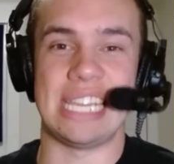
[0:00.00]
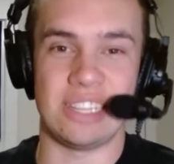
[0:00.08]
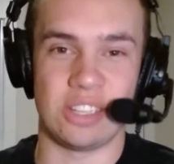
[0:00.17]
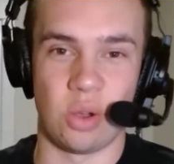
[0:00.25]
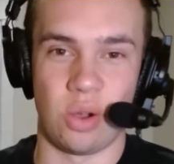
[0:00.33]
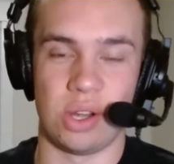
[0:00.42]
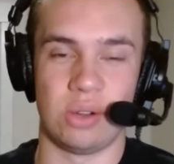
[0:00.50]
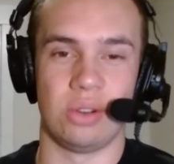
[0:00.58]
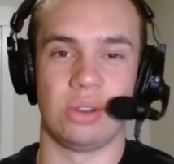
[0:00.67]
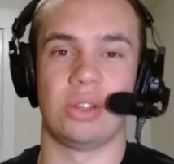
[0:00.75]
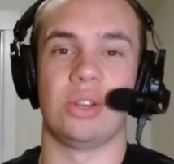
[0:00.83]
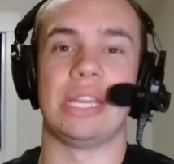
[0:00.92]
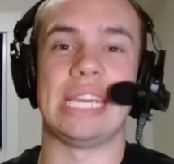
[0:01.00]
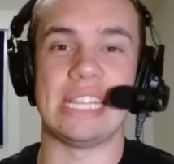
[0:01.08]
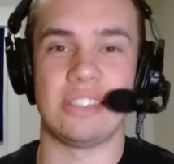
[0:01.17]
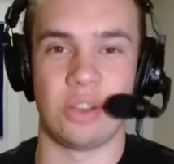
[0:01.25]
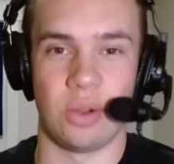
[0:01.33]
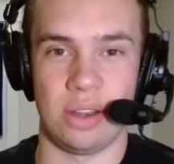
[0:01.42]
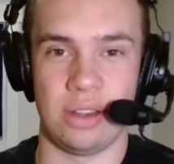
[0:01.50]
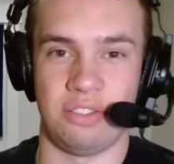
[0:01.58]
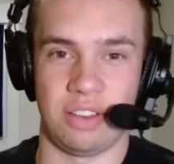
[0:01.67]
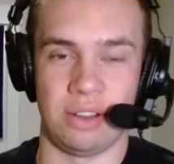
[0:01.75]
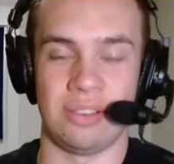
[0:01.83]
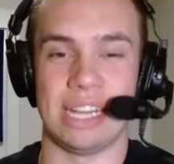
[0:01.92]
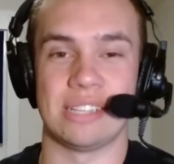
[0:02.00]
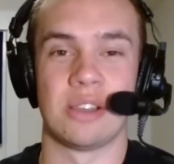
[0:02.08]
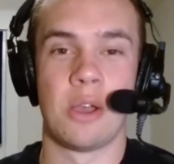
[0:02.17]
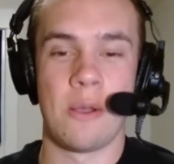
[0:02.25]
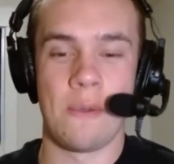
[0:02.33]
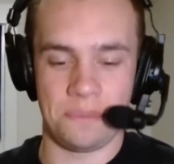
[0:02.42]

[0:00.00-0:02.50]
He's going to recruit. He's going to fundraise.